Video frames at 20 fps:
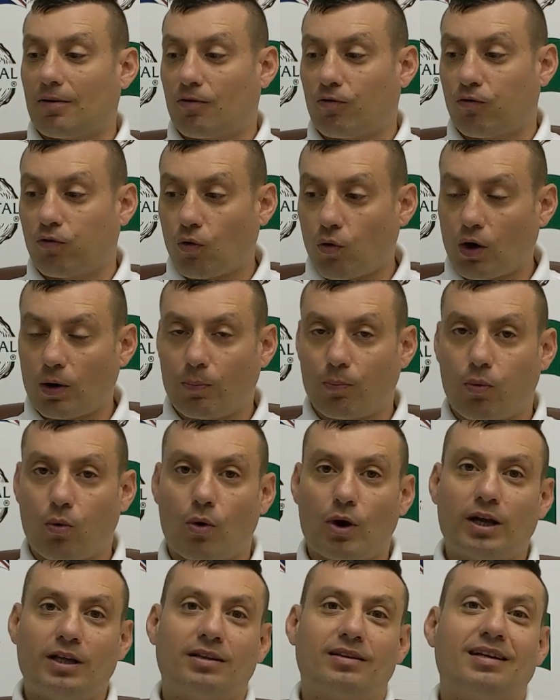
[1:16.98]
four
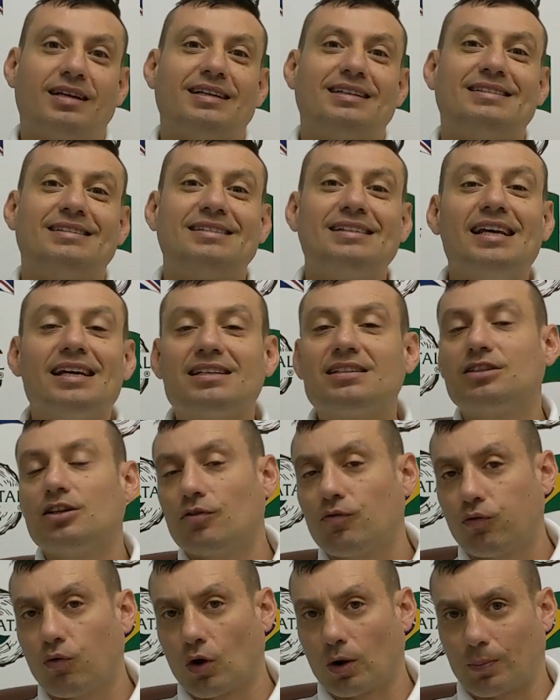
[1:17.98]
point six
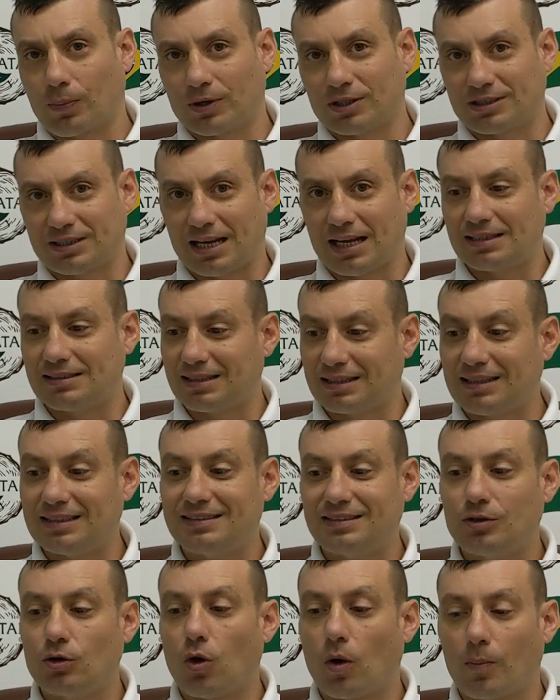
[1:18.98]
four percent uh, in
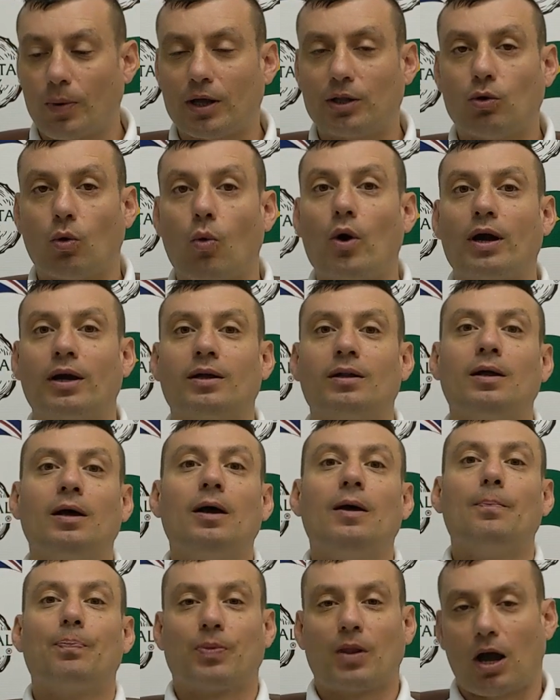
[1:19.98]
Ethiopian oil.
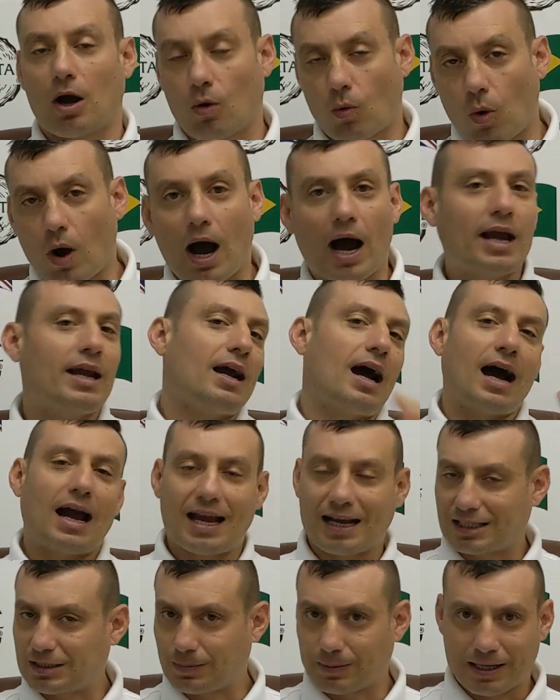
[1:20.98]
Now why? I
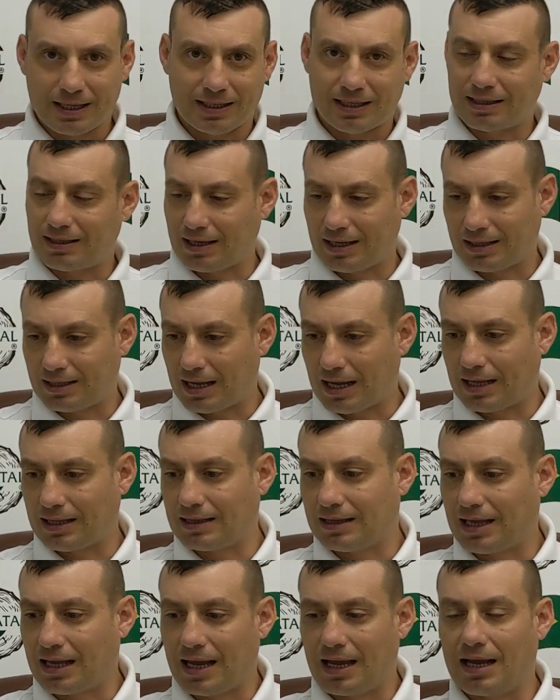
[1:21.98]
explained it in,
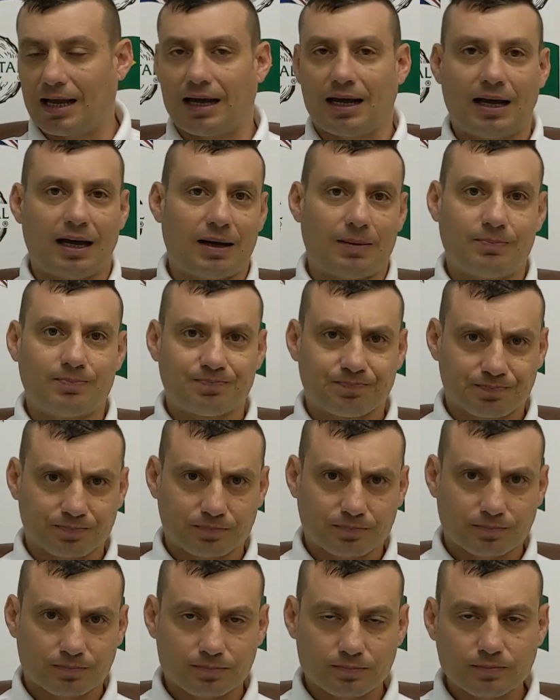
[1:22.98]
in the uh,
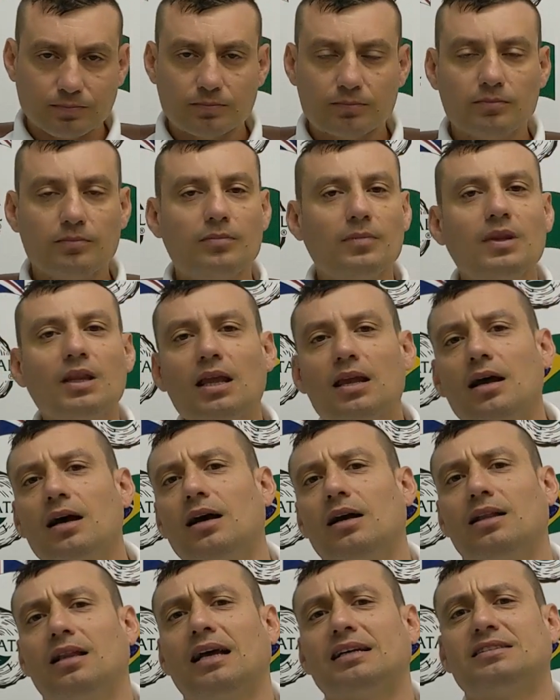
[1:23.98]

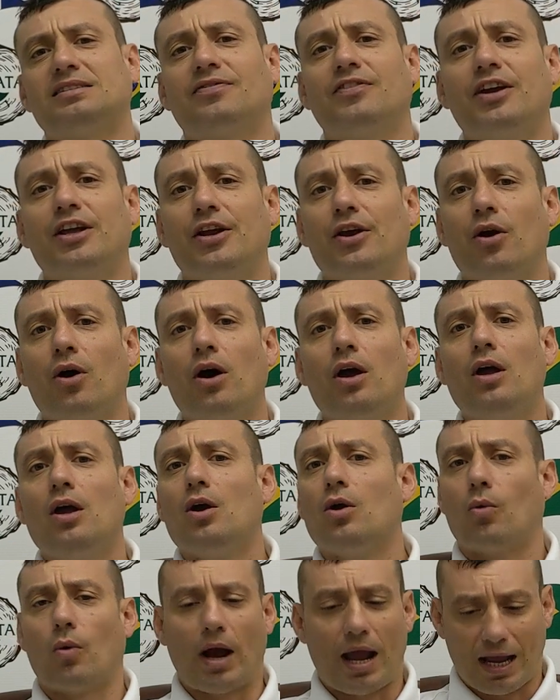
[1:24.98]
Uh, last video,
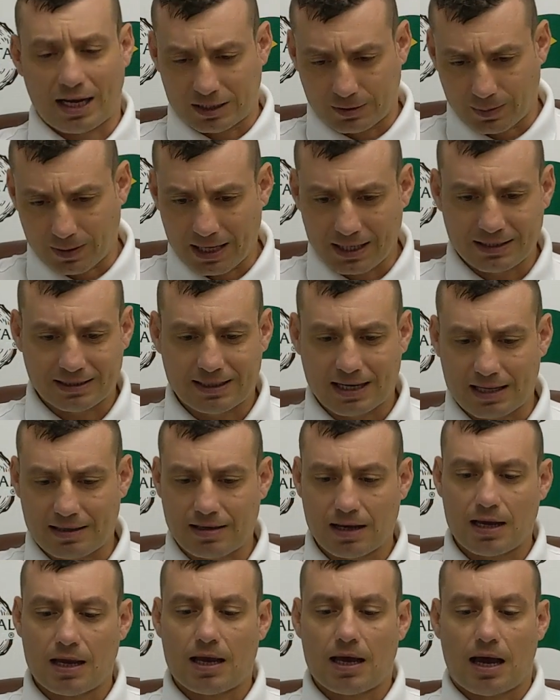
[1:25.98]
where I explained that
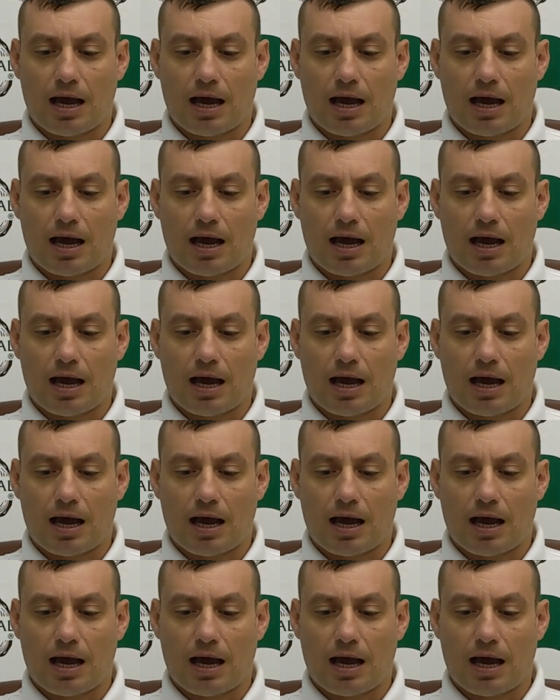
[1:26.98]
uh,